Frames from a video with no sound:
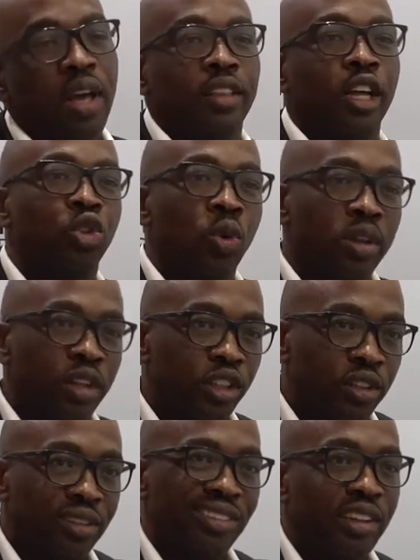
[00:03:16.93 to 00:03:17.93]
That's why the
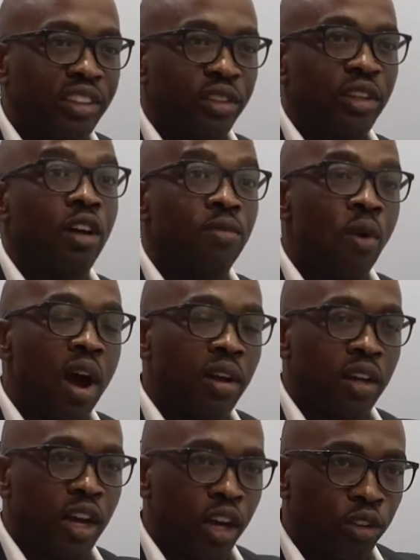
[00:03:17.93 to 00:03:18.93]
digital driller for
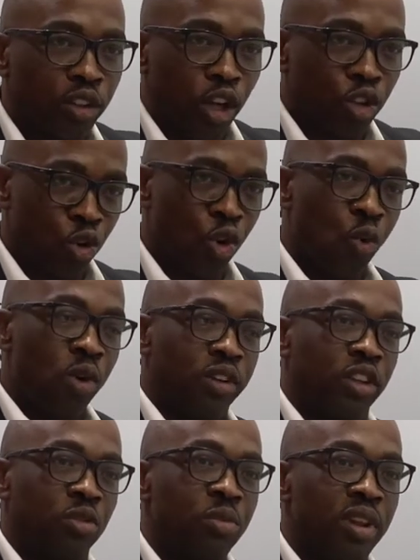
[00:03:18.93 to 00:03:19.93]
underground hard rock was
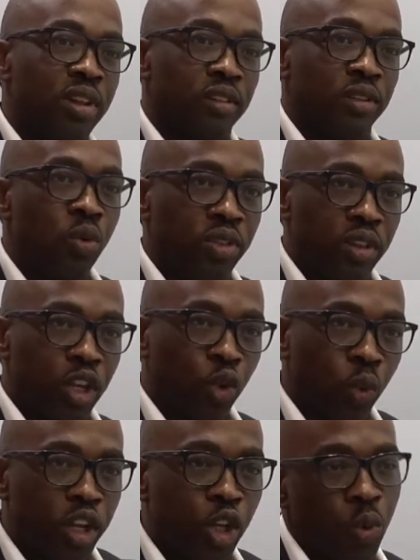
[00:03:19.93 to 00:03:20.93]
experienced within
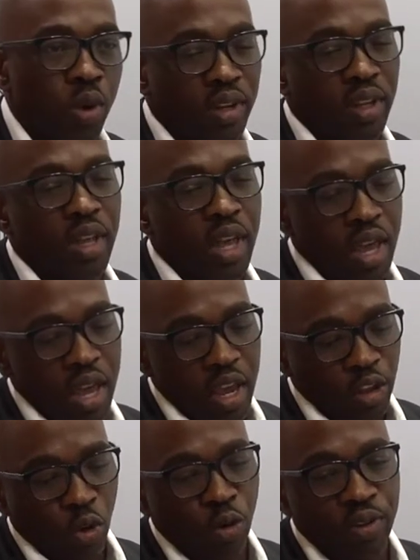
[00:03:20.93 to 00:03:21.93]
2020.
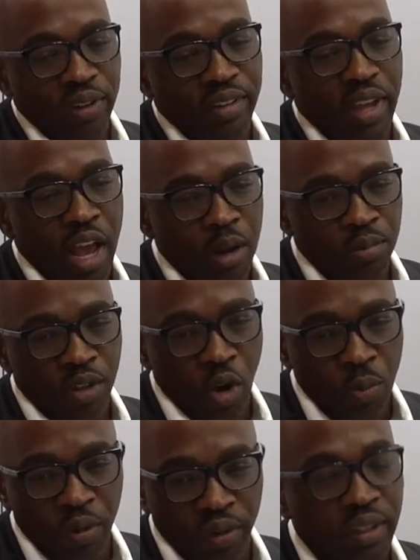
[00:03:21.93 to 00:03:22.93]
It obviously helps the
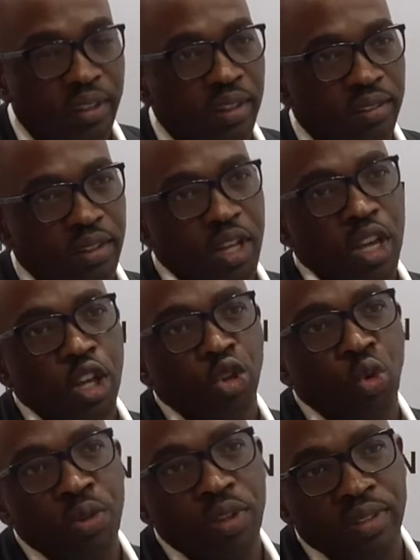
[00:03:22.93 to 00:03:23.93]
operators
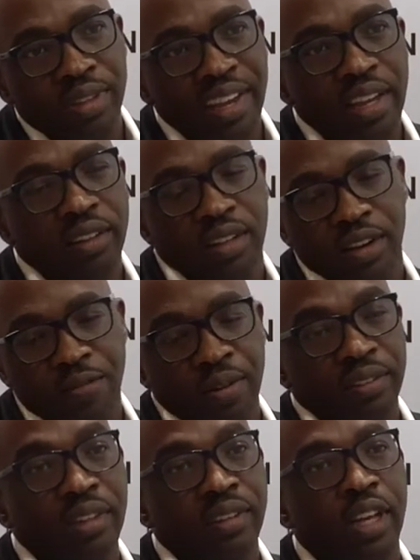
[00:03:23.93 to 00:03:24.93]
to be trained and
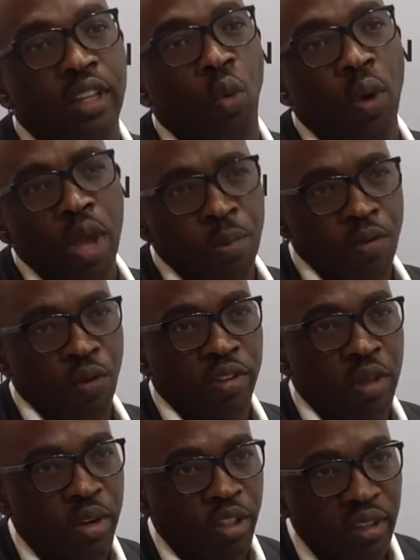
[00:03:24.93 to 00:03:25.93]
facilitate way before
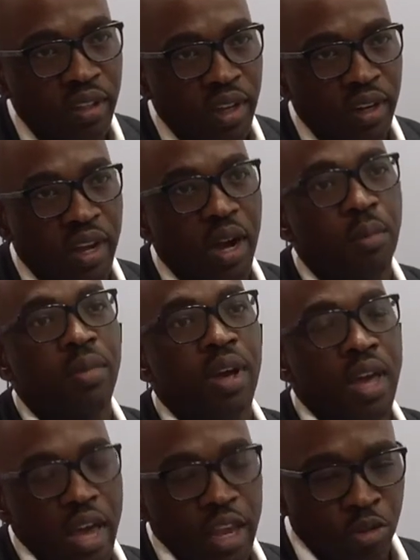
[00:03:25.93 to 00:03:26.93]
the machine can come.
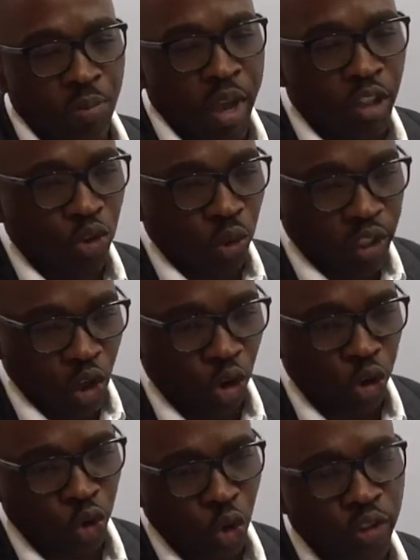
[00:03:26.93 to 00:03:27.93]
It's based on the
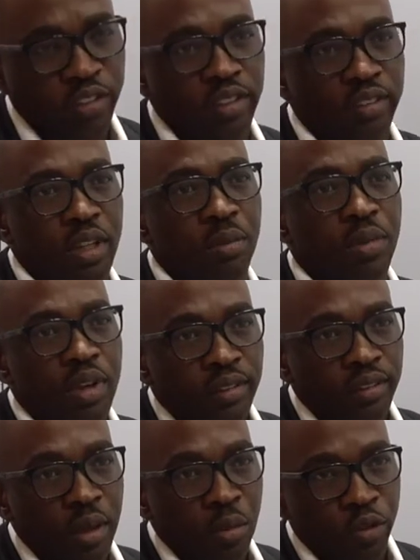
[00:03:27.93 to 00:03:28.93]
control system,
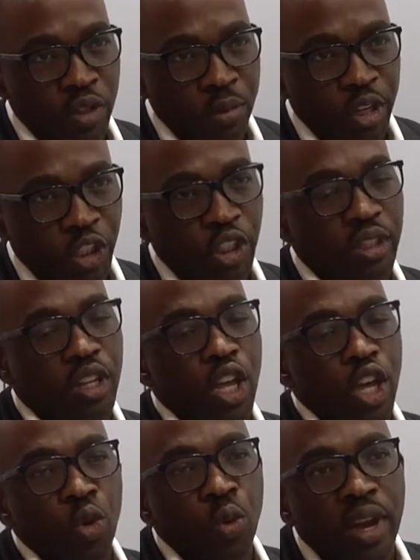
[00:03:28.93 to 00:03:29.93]
same with the machine.
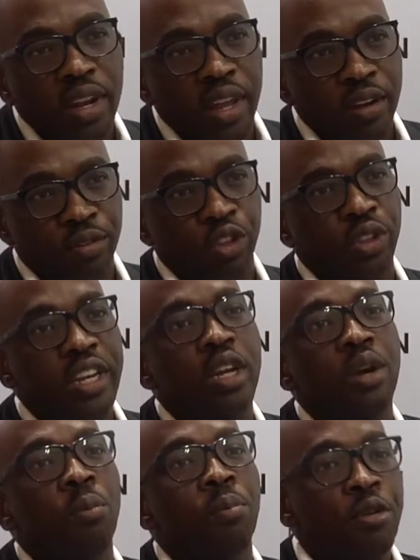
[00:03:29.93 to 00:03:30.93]
You can have
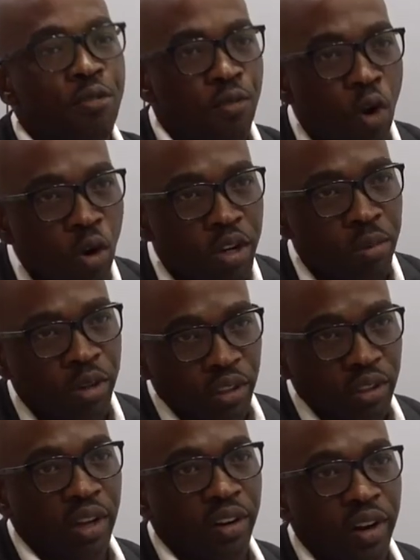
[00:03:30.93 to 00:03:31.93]
training before the
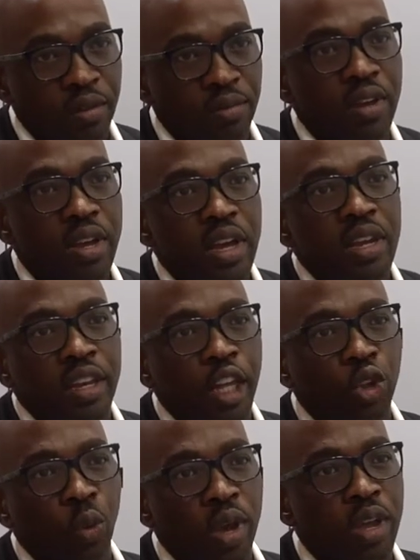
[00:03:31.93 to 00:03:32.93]
machine arrives. In
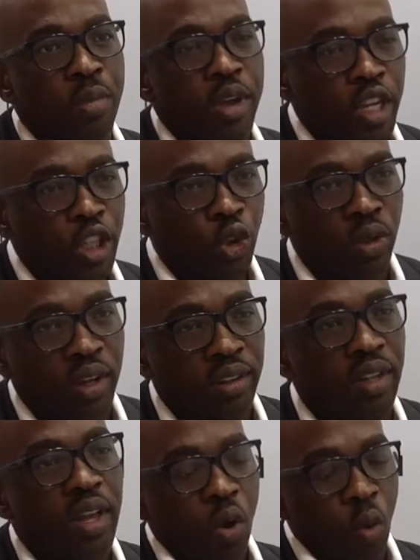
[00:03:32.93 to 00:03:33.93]
that way, making sure that
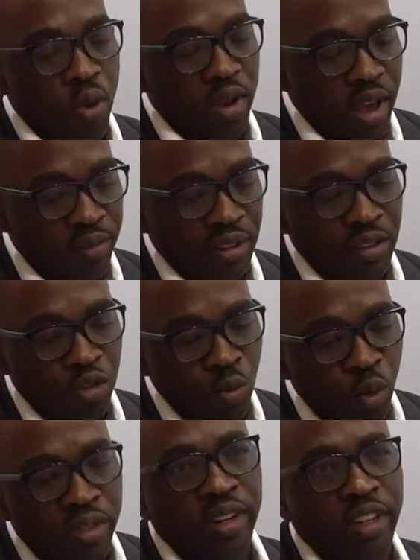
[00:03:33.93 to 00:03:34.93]
we have a
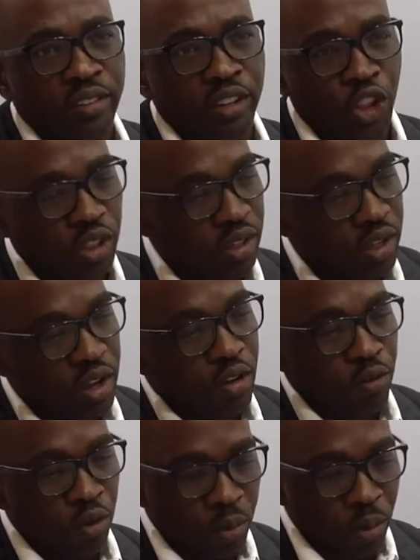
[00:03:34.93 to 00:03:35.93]
smooth transition
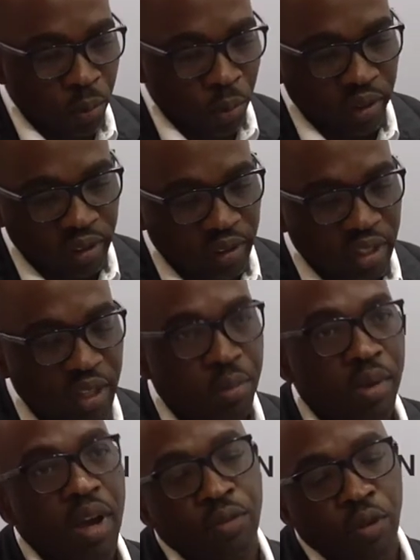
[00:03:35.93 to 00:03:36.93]
from
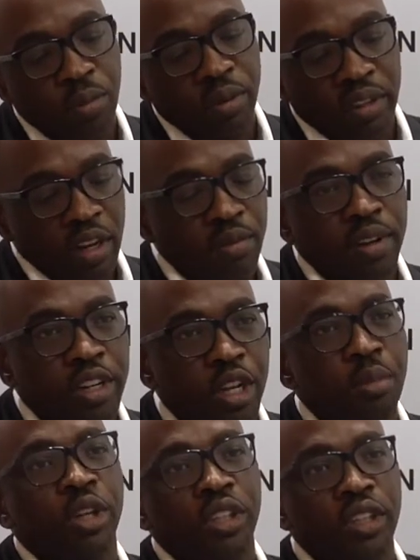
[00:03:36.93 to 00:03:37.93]
delivering the
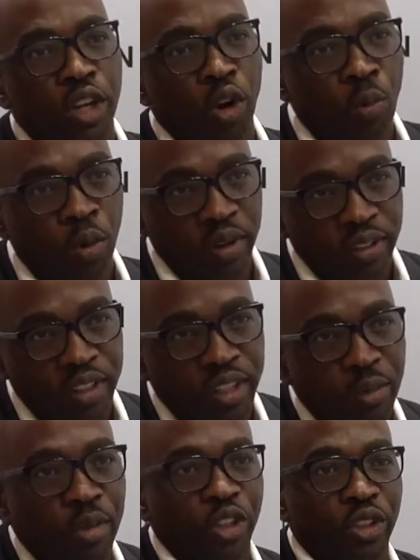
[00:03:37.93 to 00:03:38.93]
machine and operating
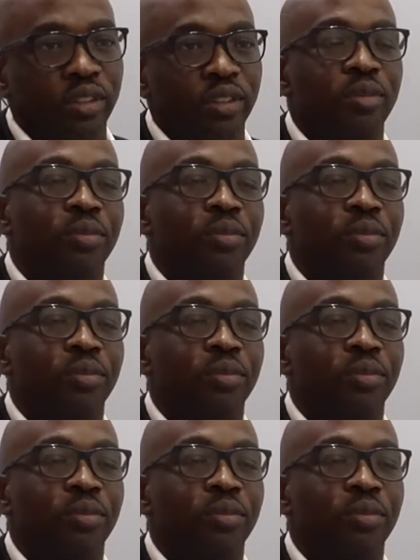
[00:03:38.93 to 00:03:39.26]
the machines.